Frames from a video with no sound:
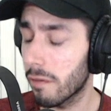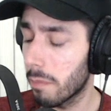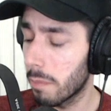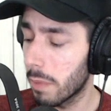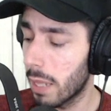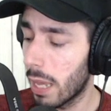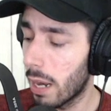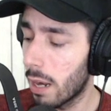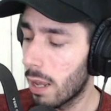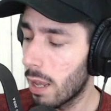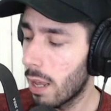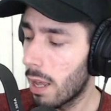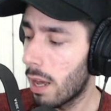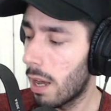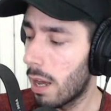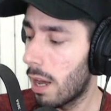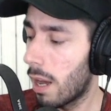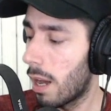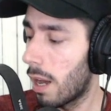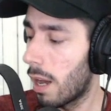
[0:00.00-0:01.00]
that,
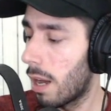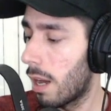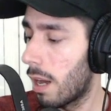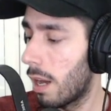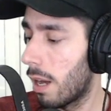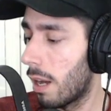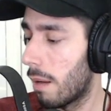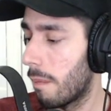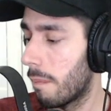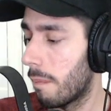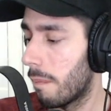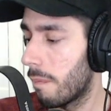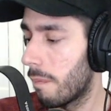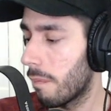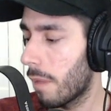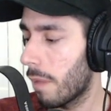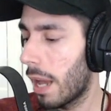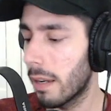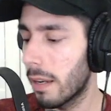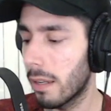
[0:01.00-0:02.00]

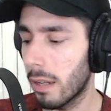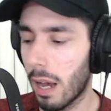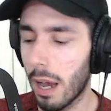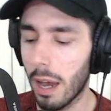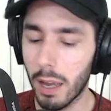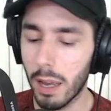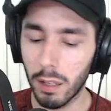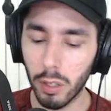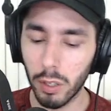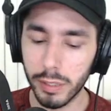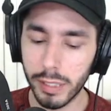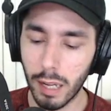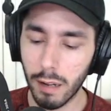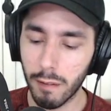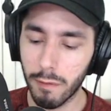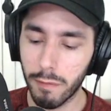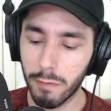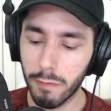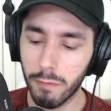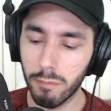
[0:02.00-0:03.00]
I looked
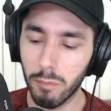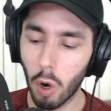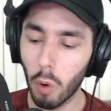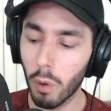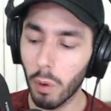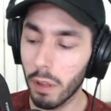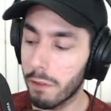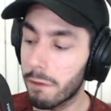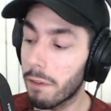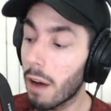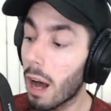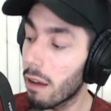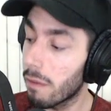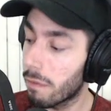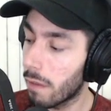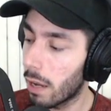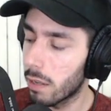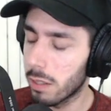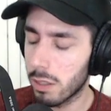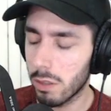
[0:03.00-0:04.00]
at only
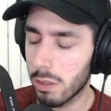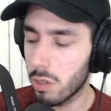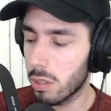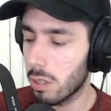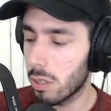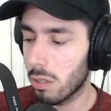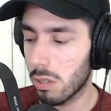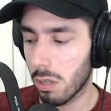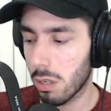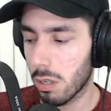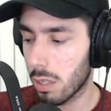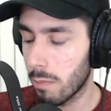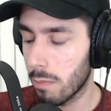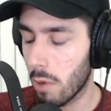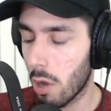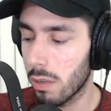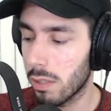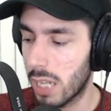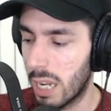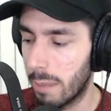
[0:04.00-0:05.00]
5 fighters. It was just a
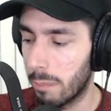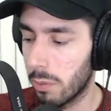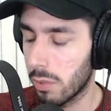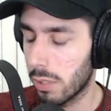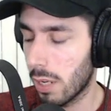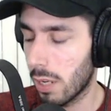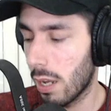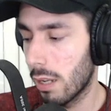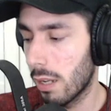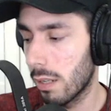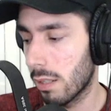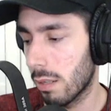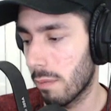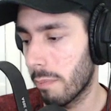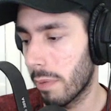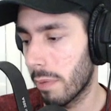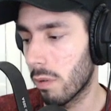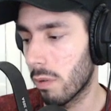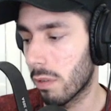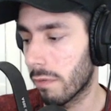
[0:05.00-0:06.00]
small sample size,
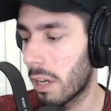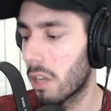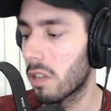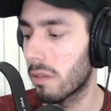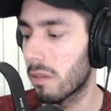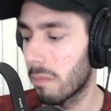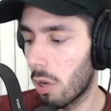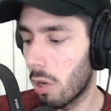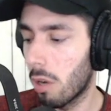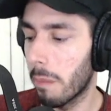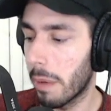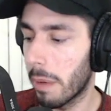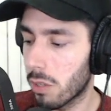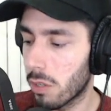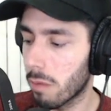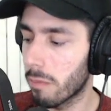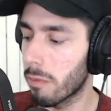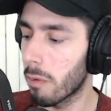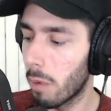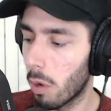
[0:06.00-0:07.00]
but it was fighters from all
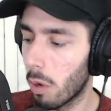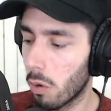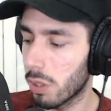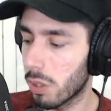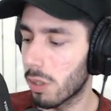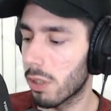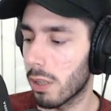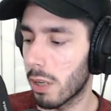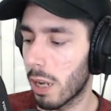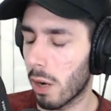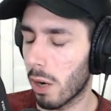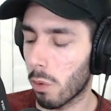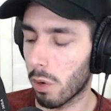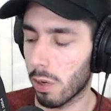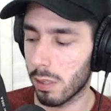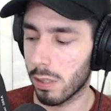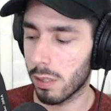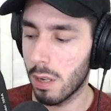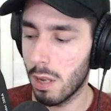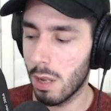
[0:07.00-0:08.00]
major promotions and
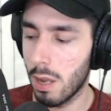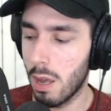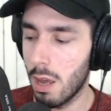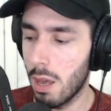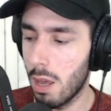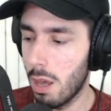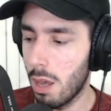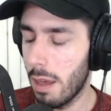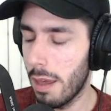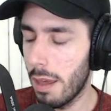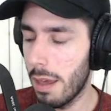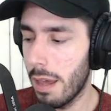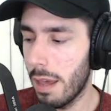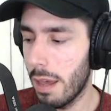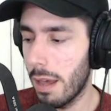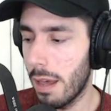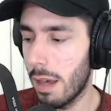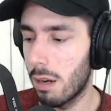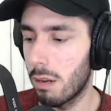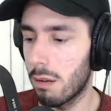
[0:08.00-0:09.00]
networks.
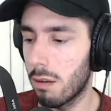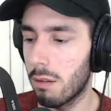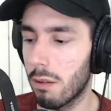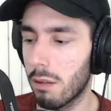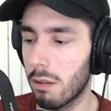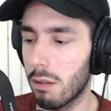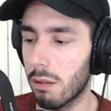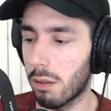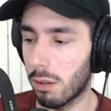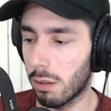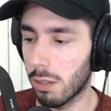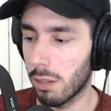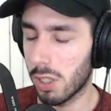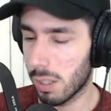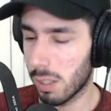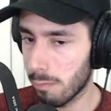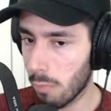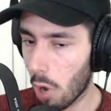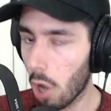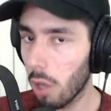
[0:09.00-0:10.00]
And the
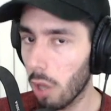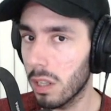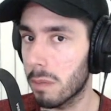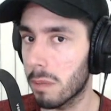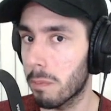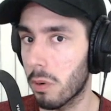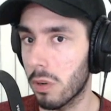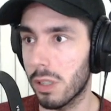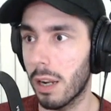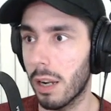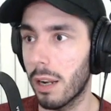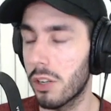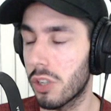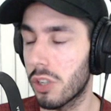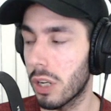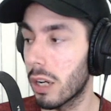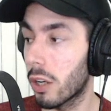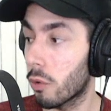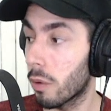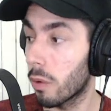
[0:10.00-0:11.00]
smallest
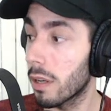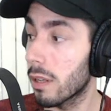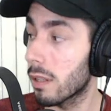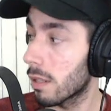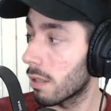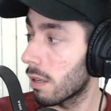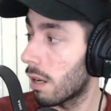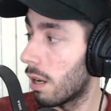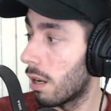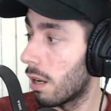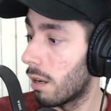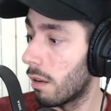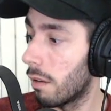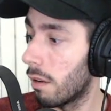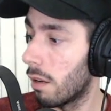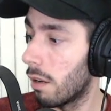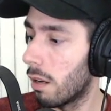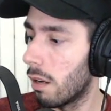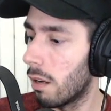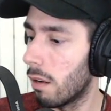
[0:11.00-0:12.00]
percentage increase
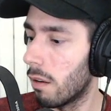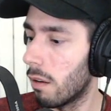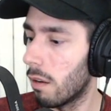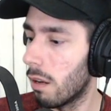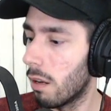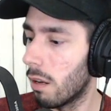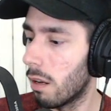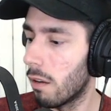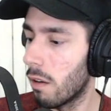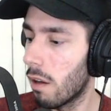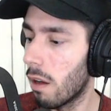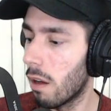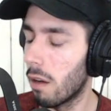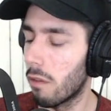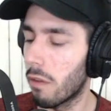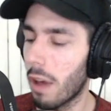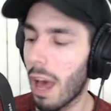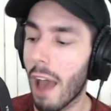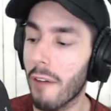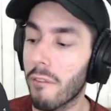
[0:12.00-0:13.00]

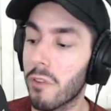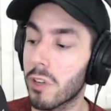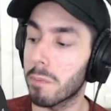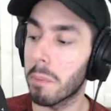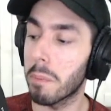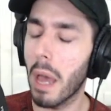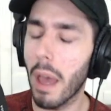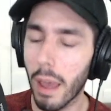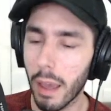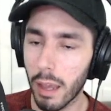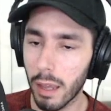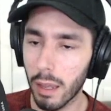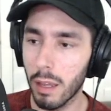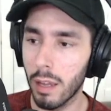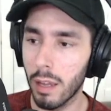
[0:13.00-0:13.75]
of average pay